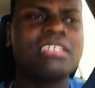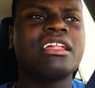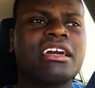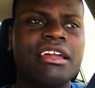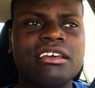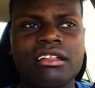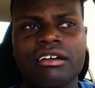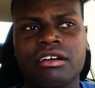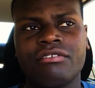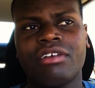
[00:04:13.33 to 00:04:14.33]
Let's say I
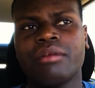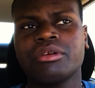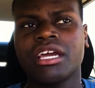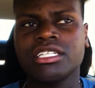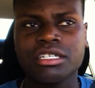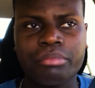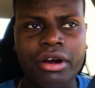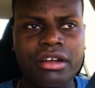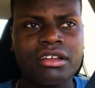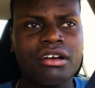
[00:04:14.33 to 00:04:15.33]
need a
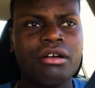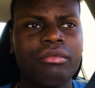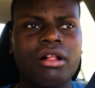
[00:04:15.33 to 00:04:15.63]
fabrication part.